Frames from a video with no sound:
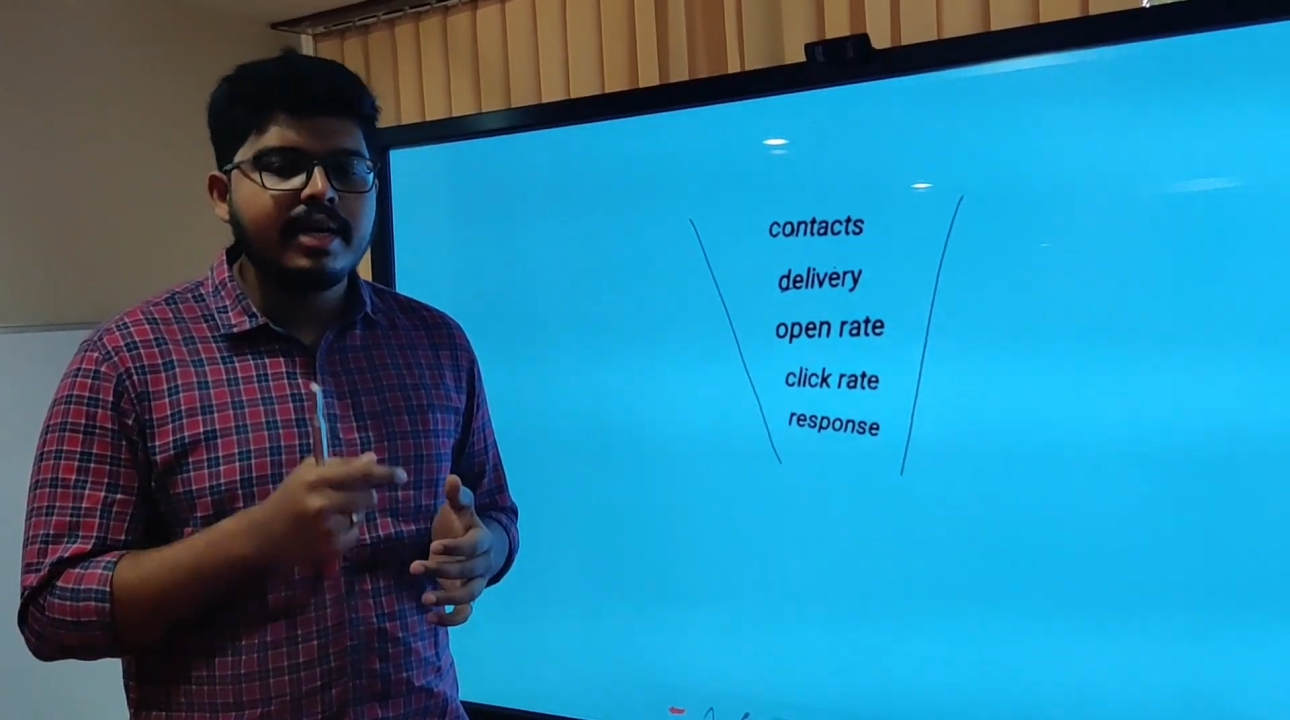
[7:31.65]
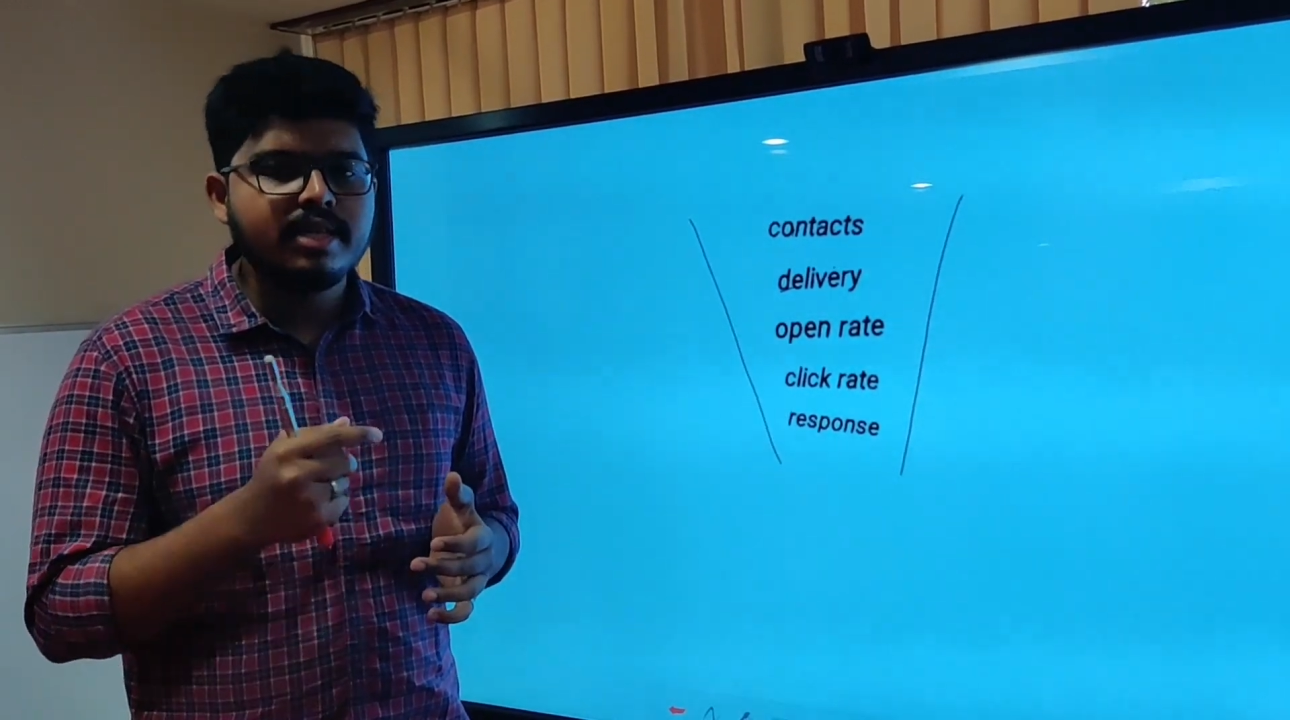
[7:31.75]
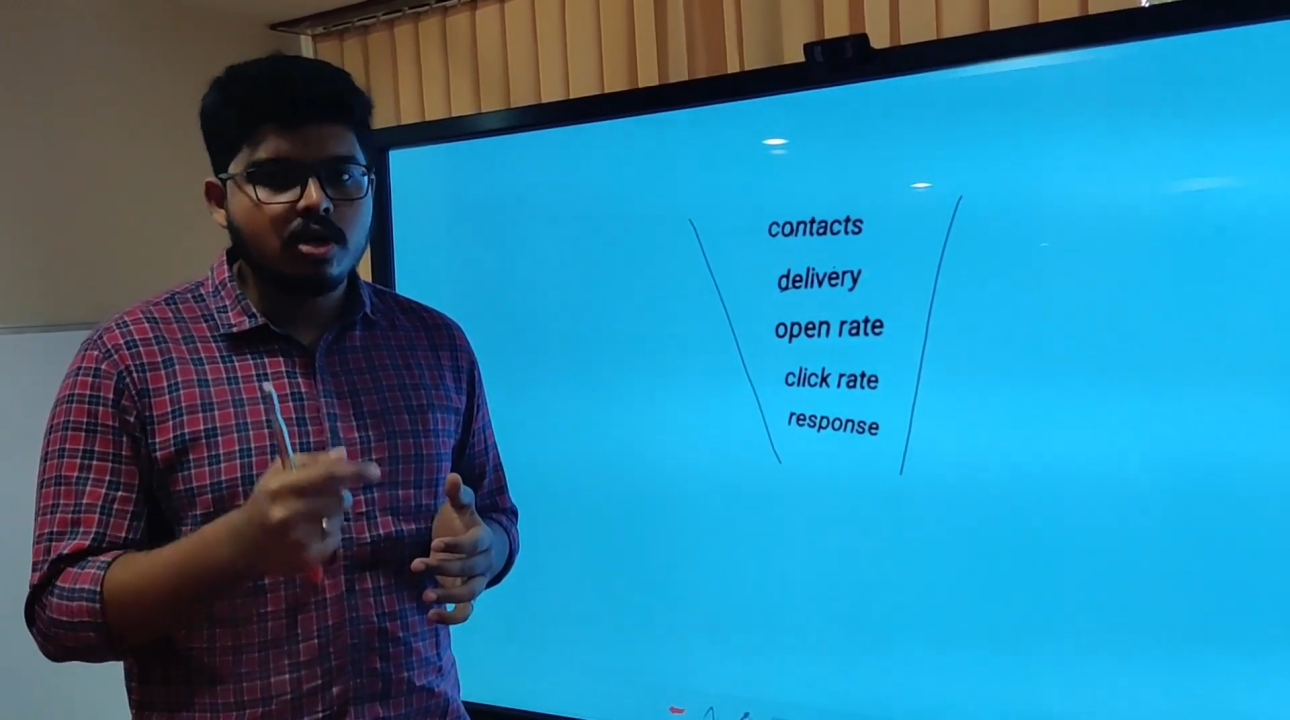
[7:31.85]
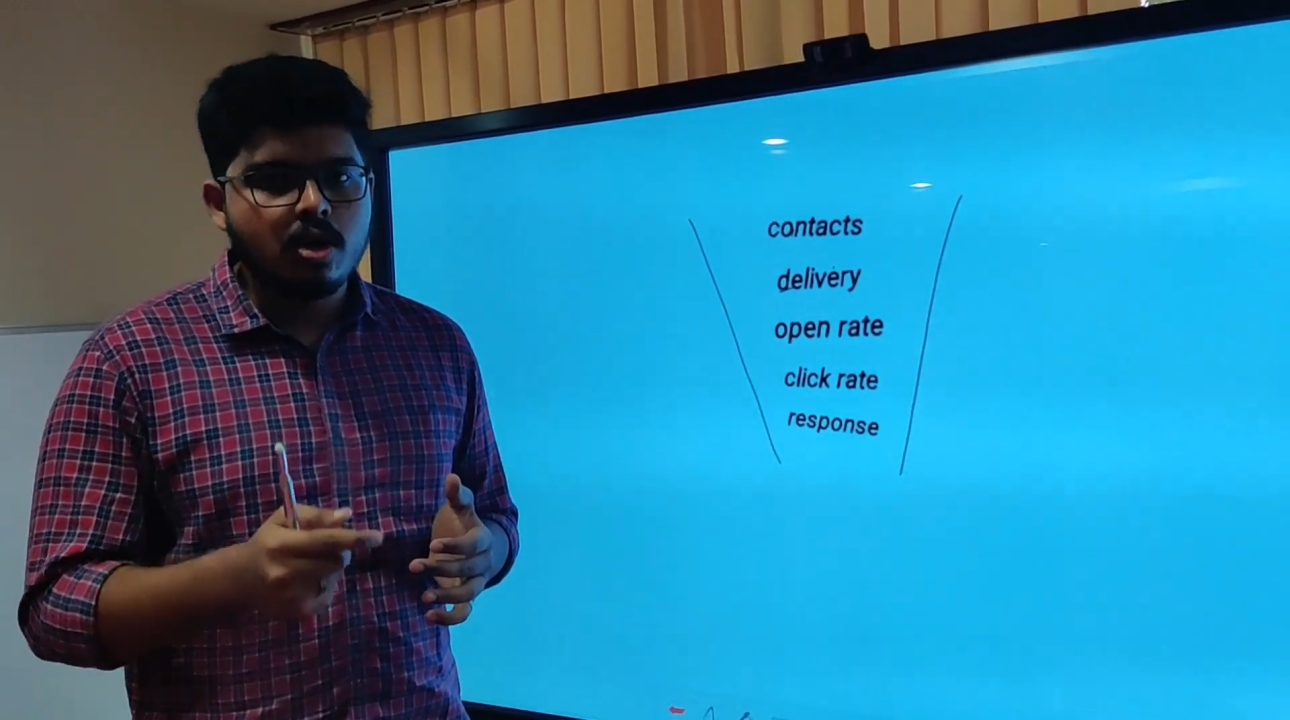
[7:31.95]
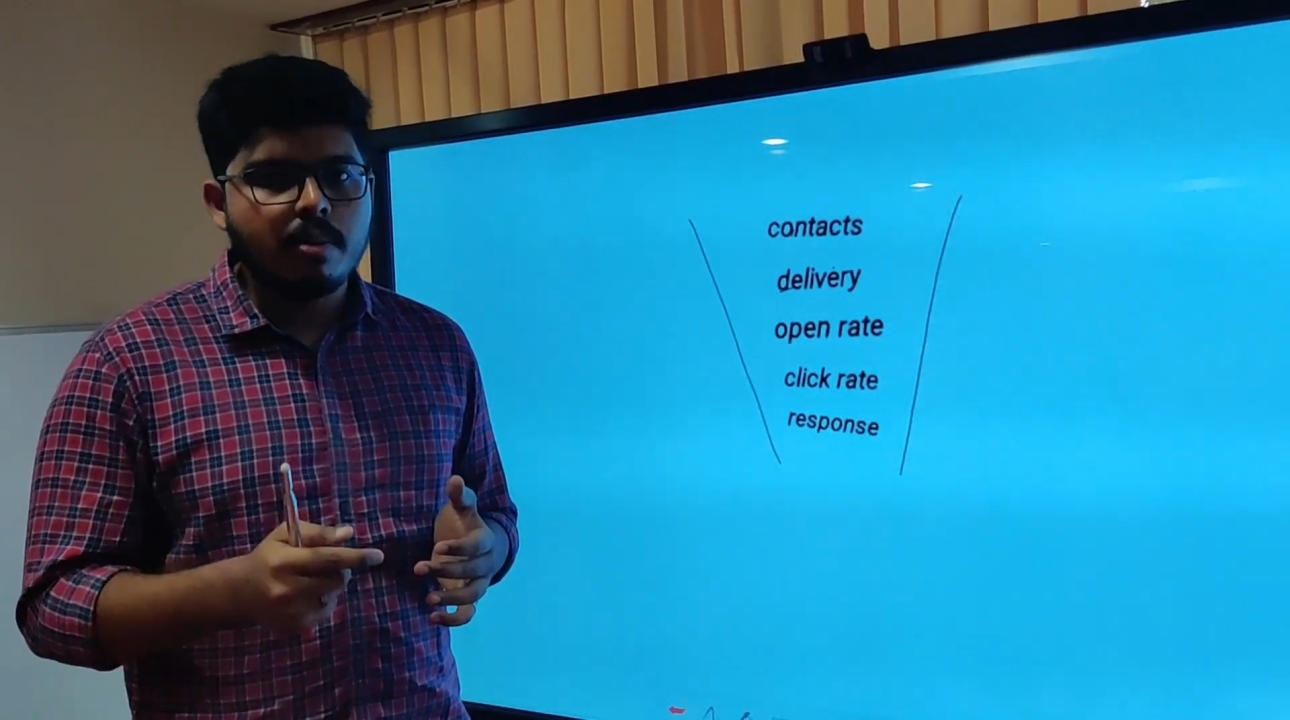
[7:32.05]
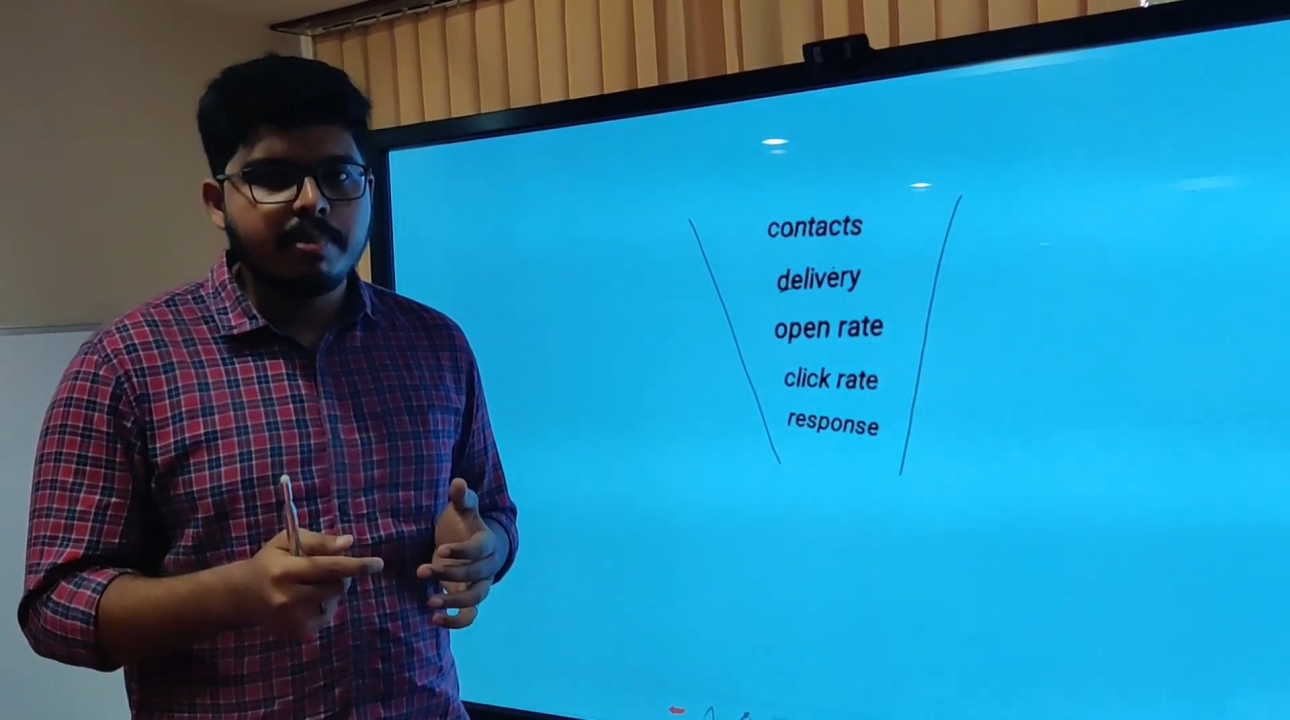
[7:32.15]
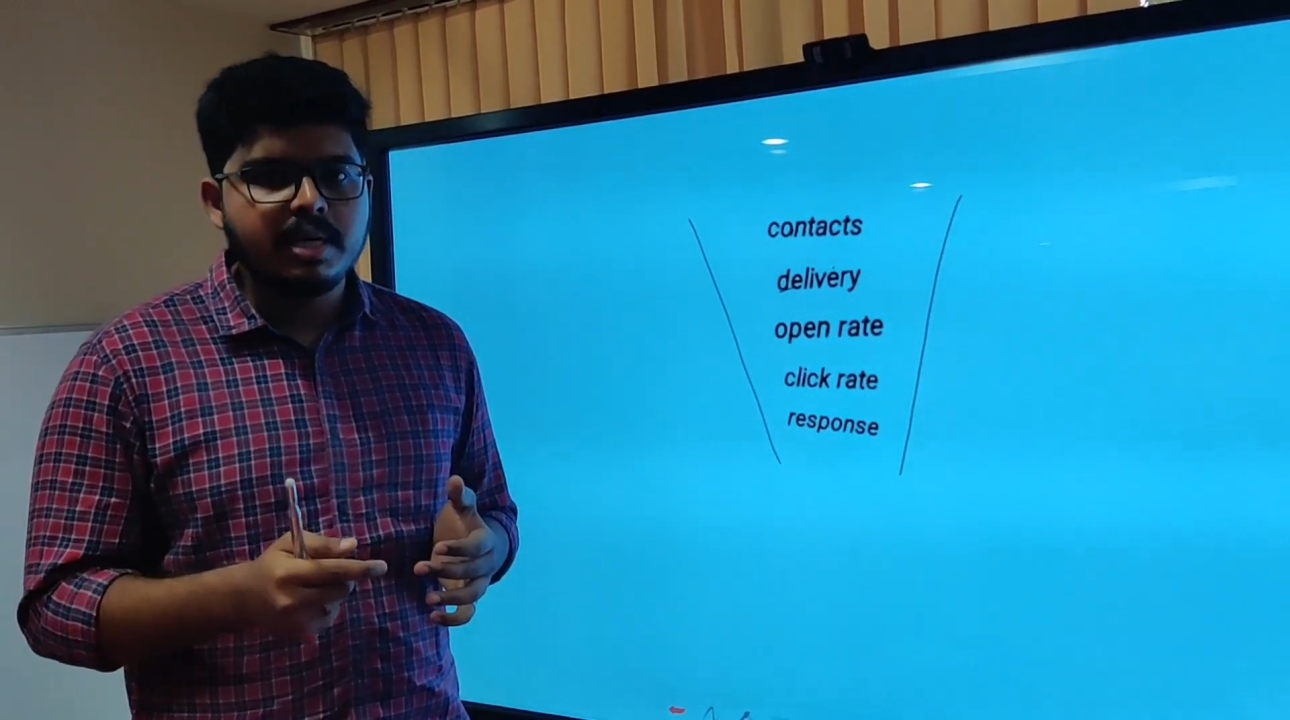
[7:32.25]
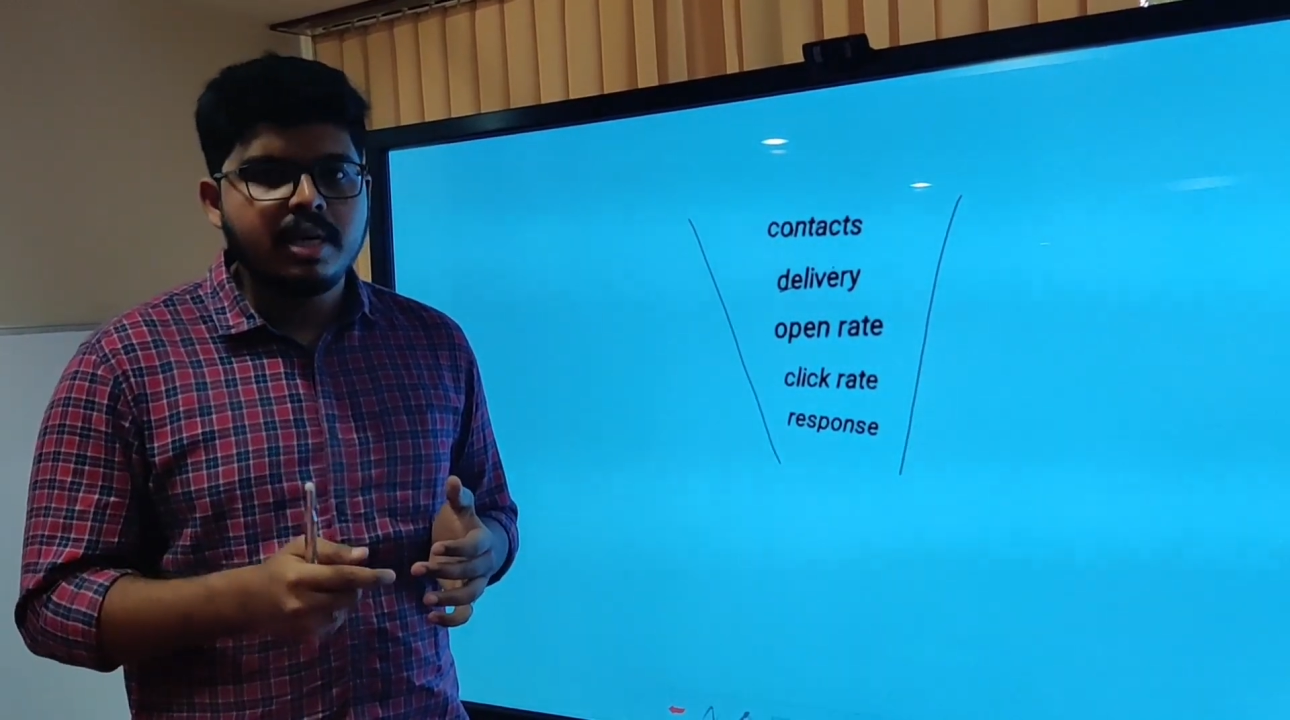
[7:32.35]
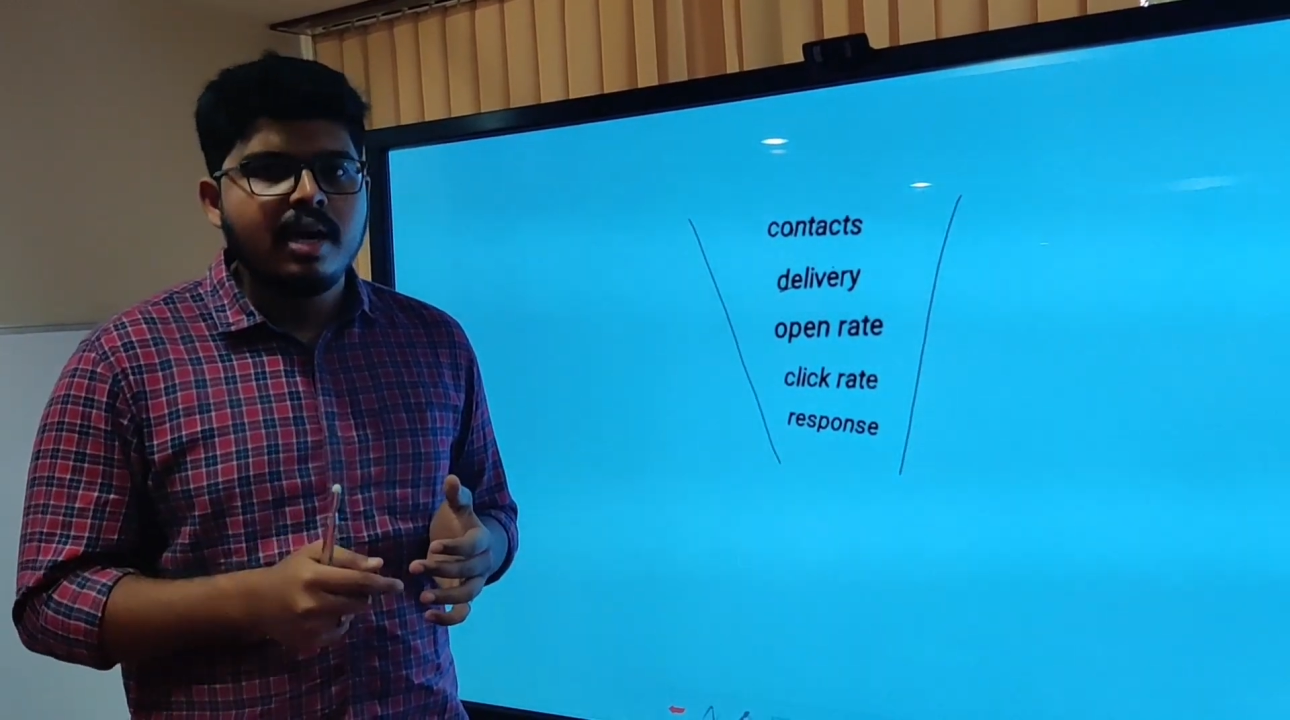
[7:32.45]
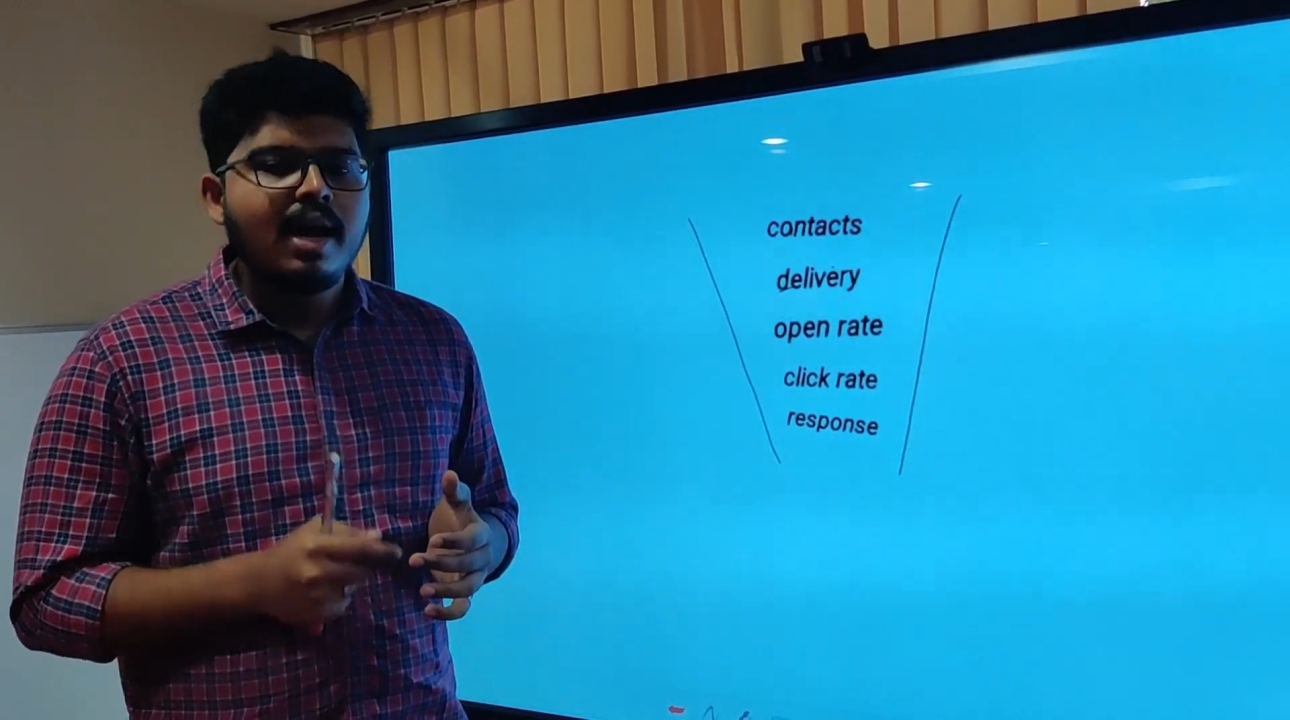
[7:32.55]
in the copy,